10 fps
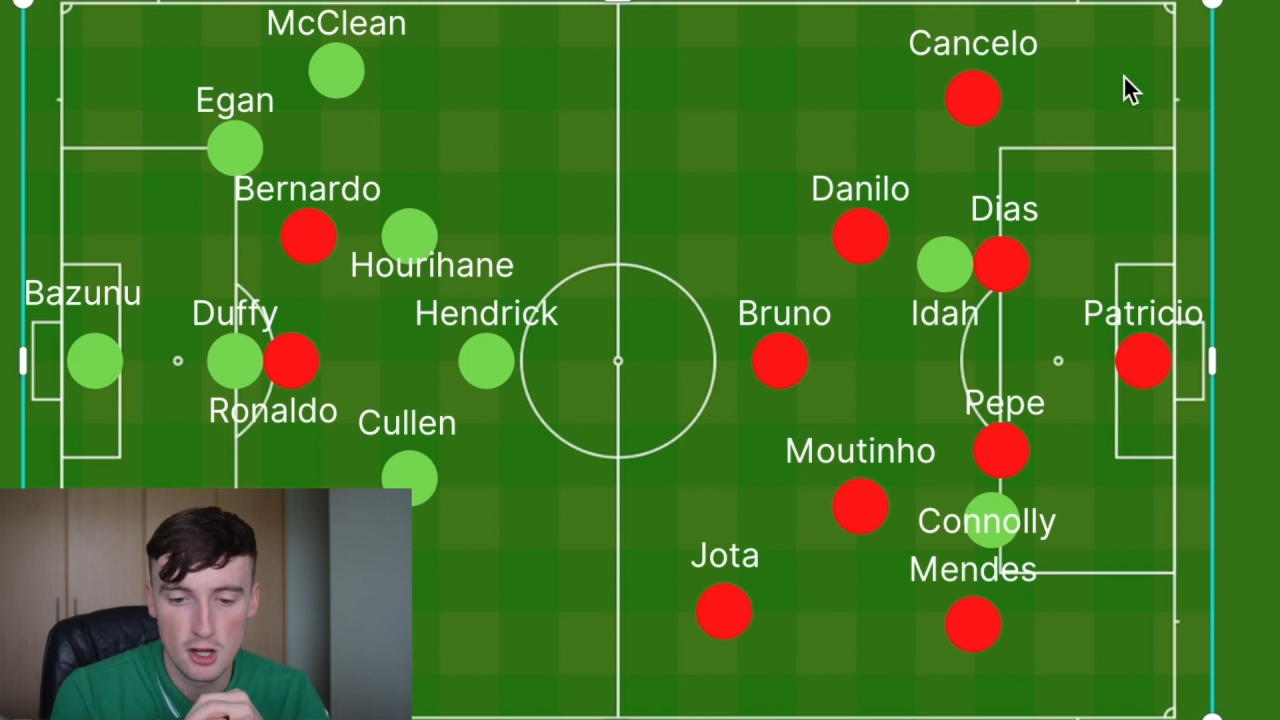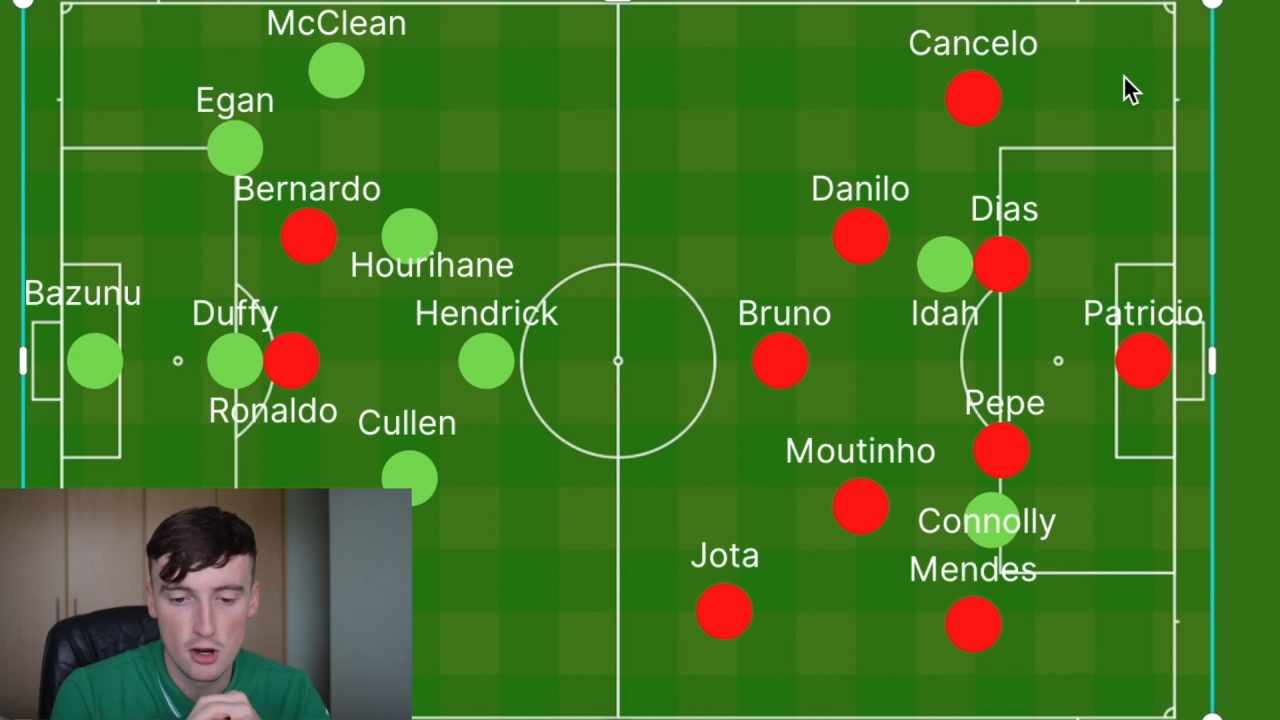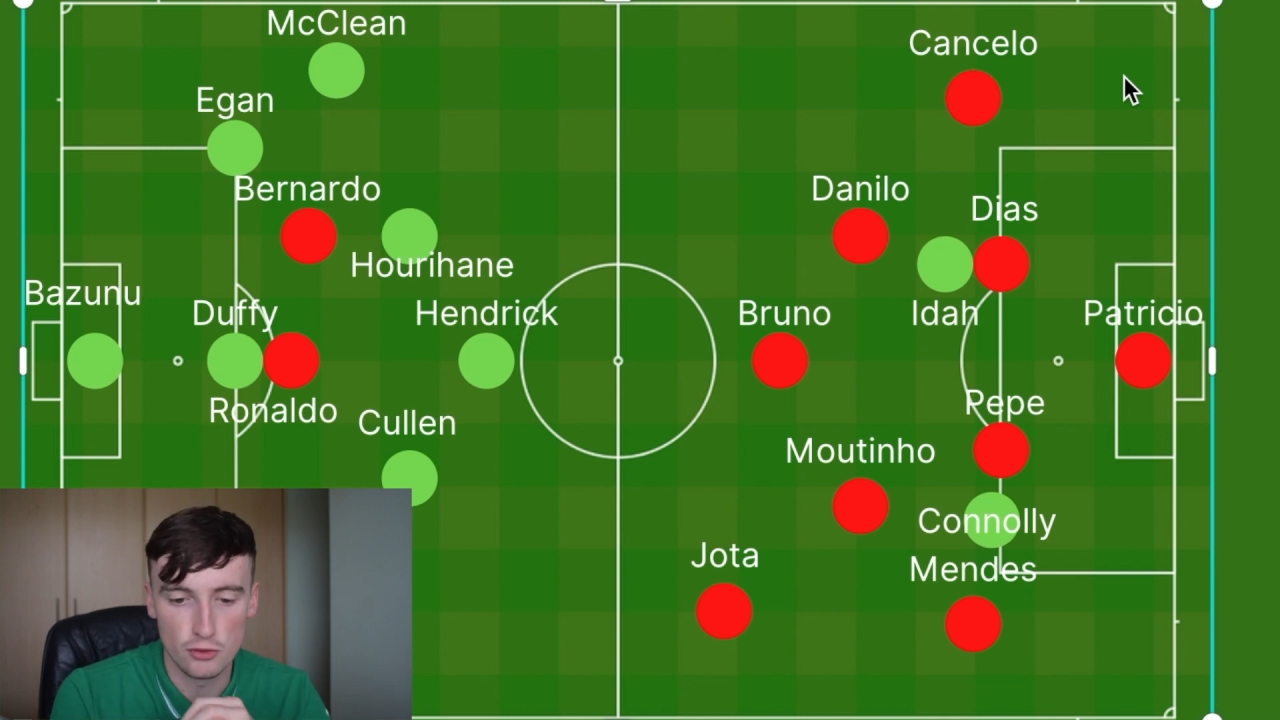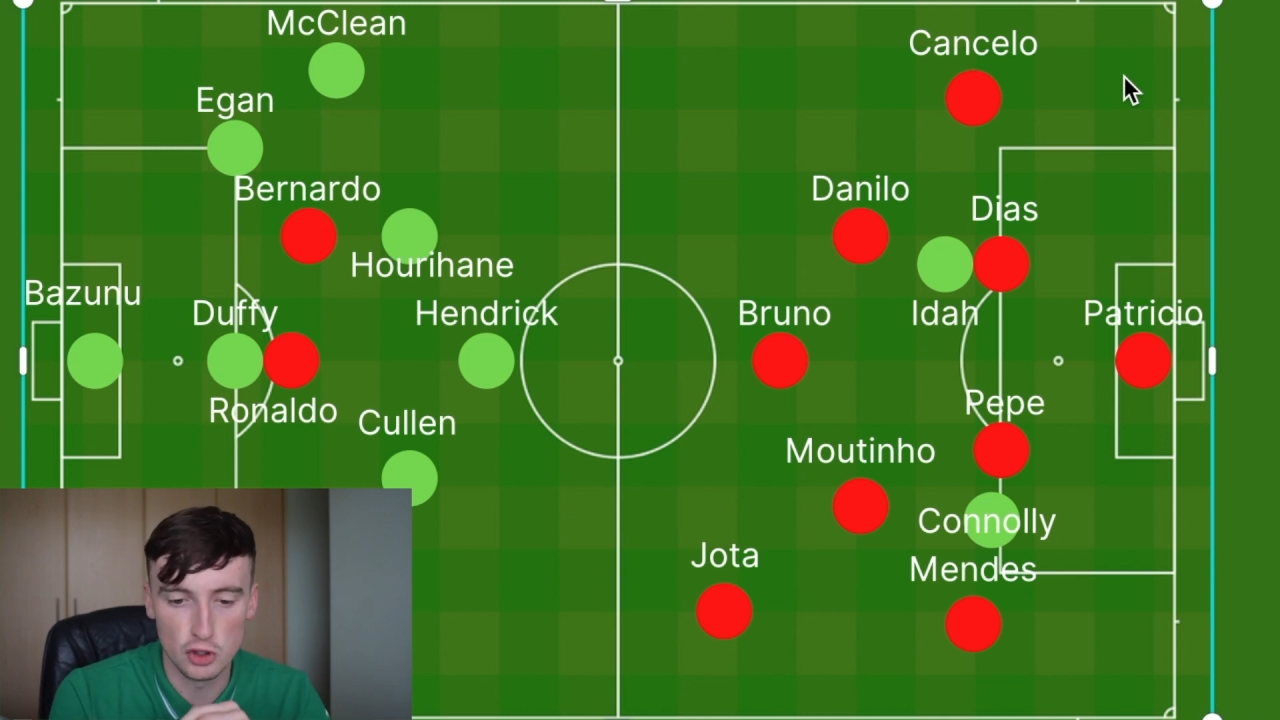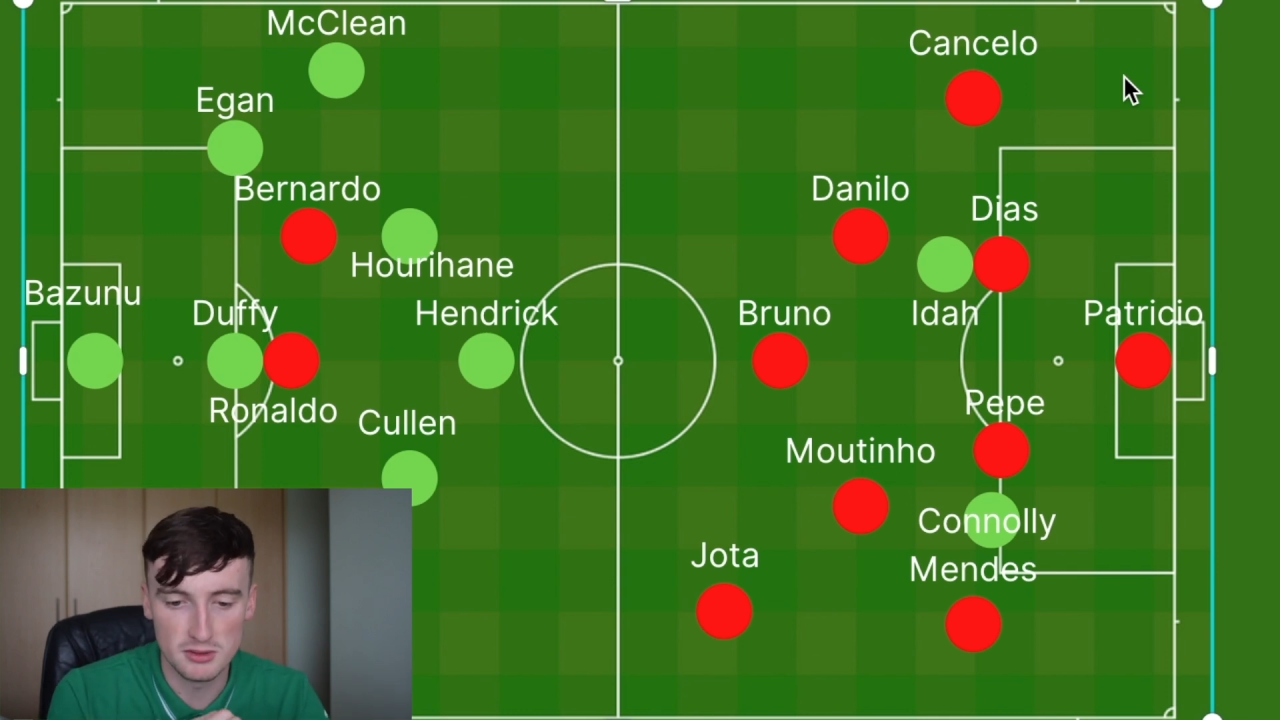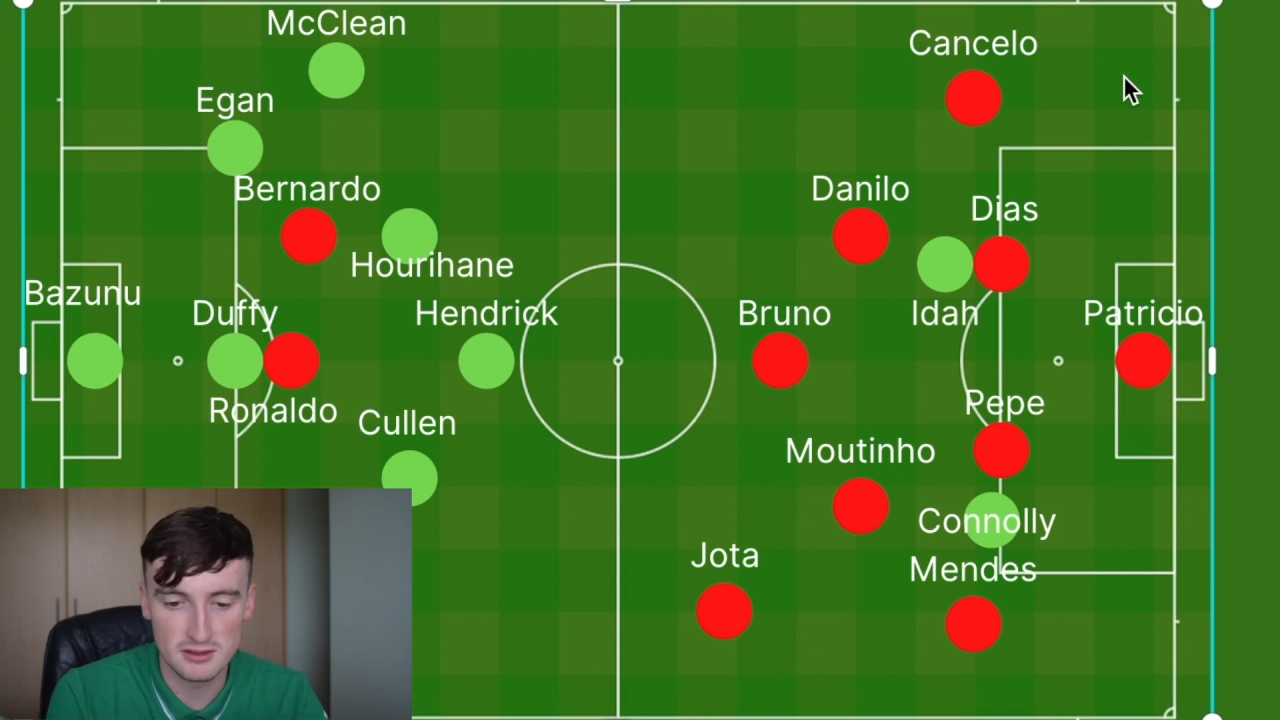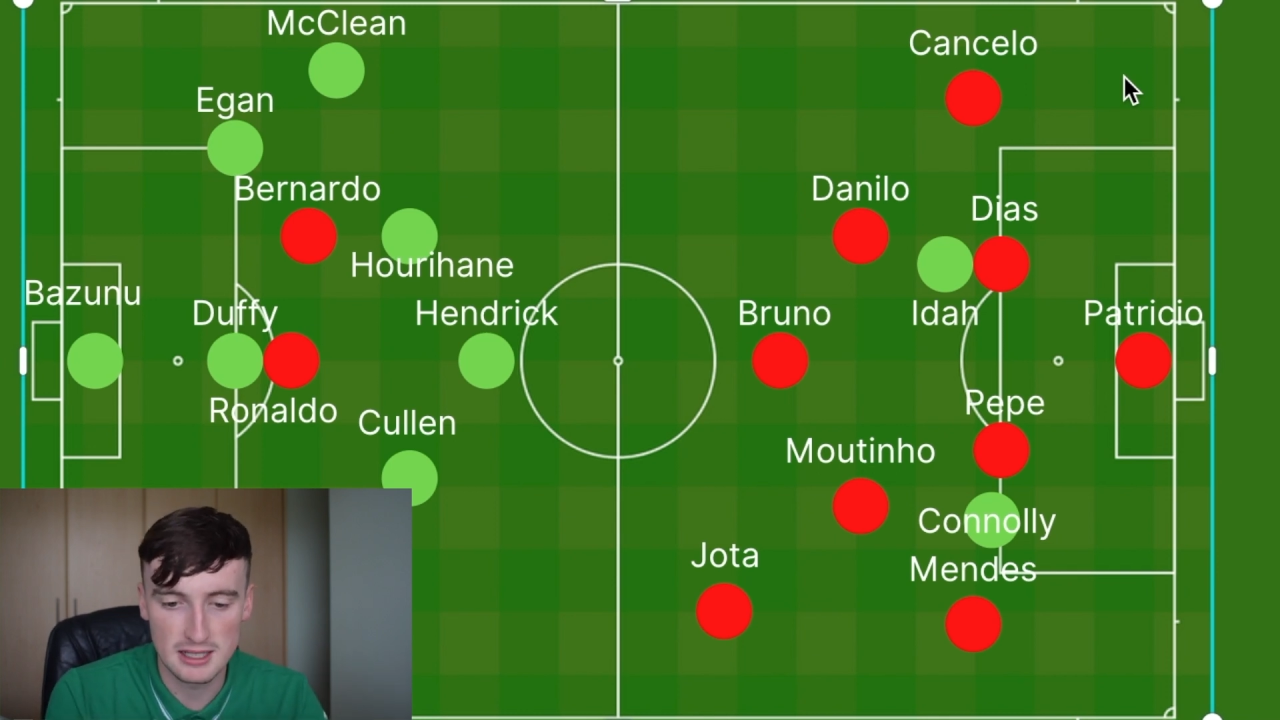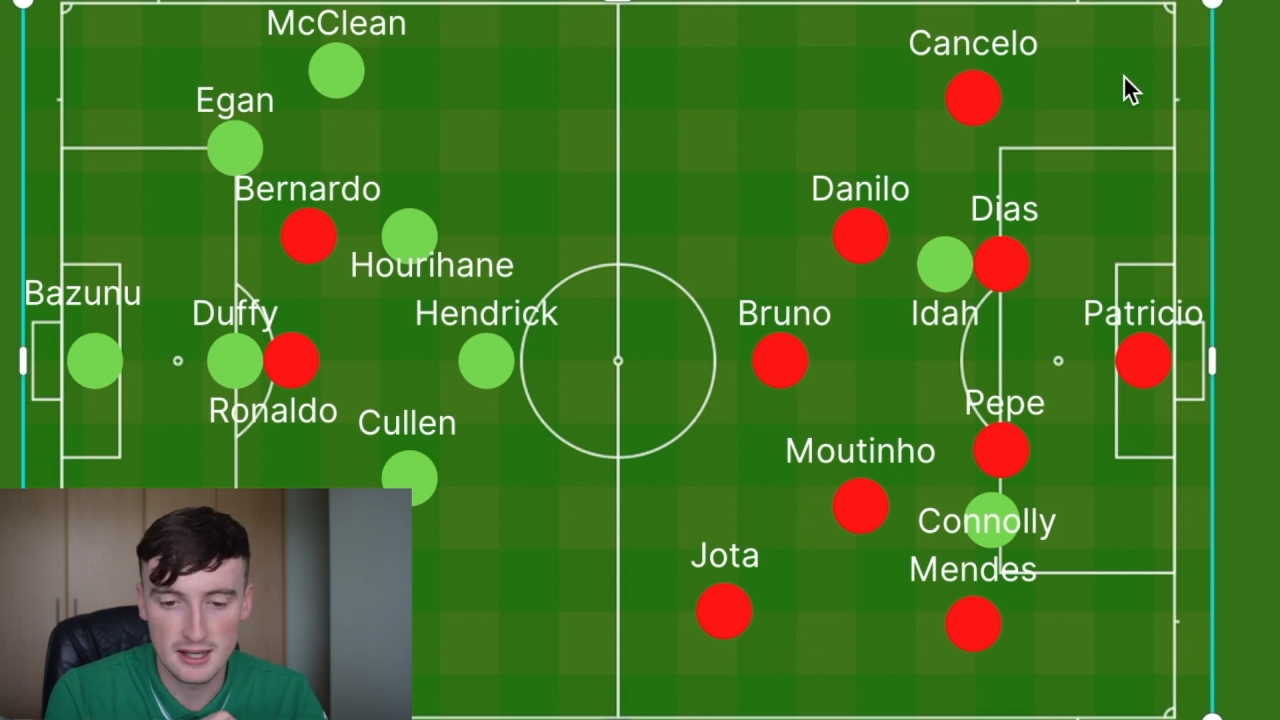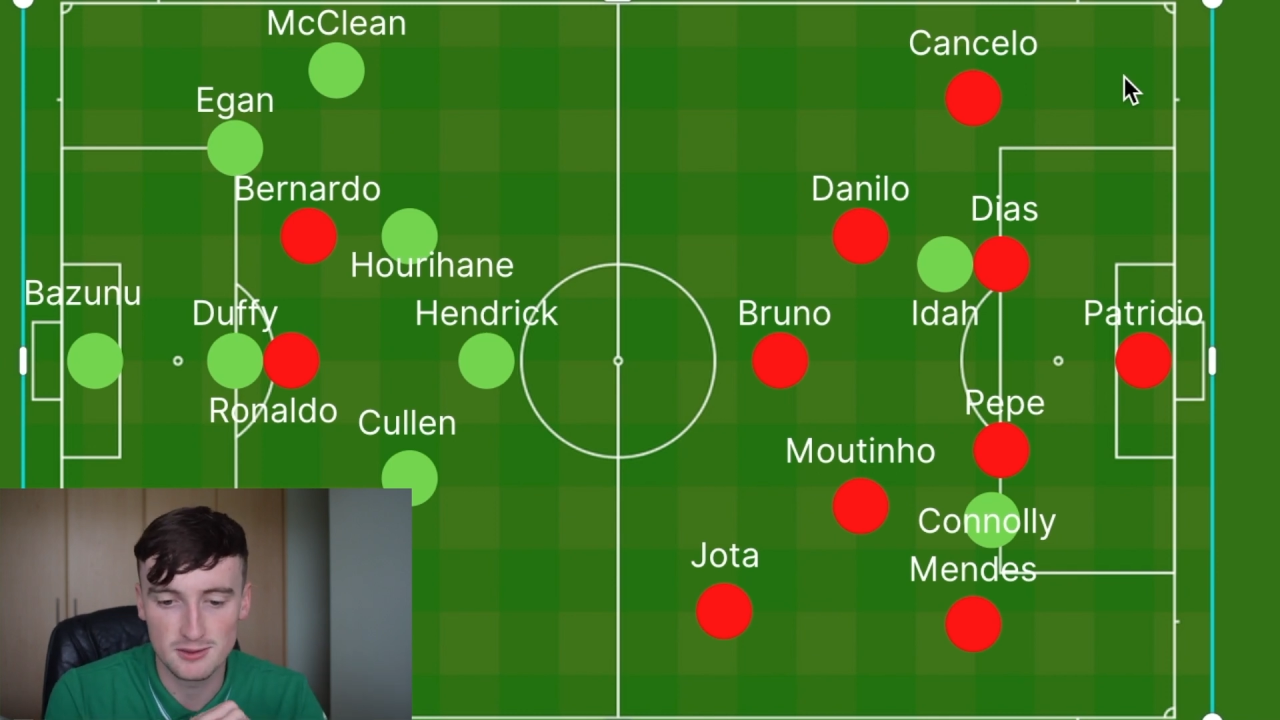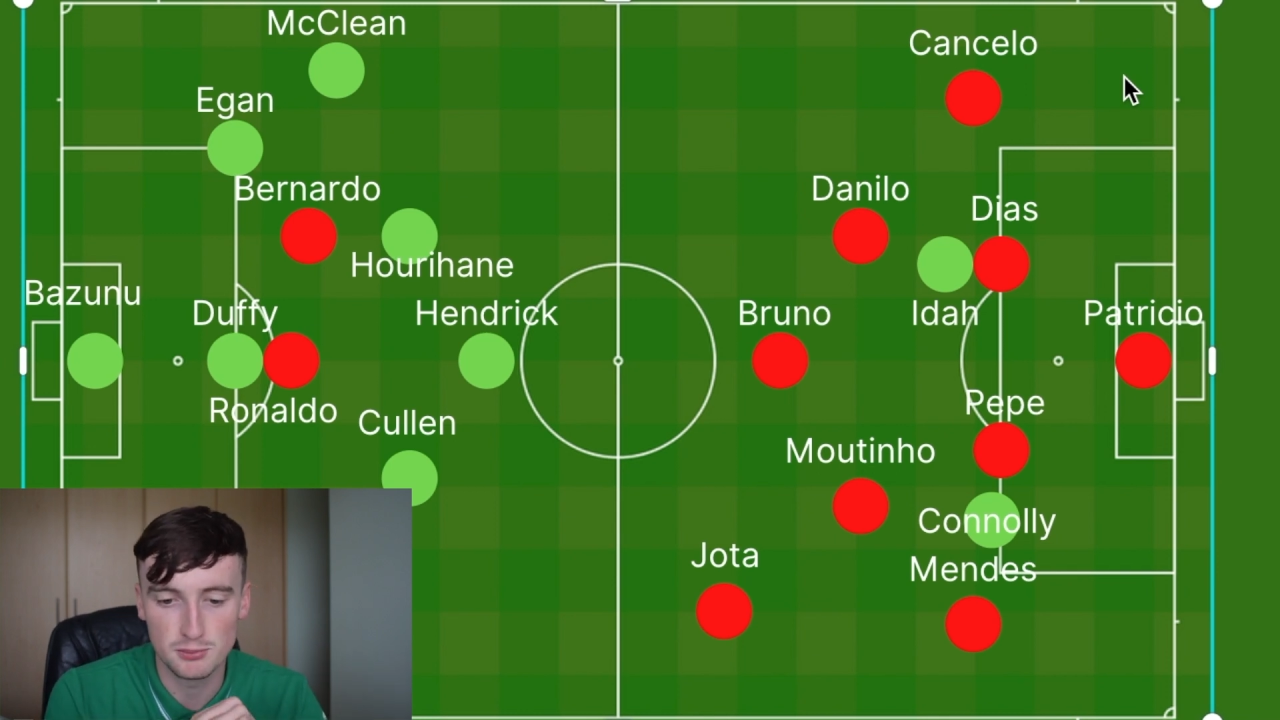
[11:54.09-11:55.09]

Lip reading: Ruben Diaz,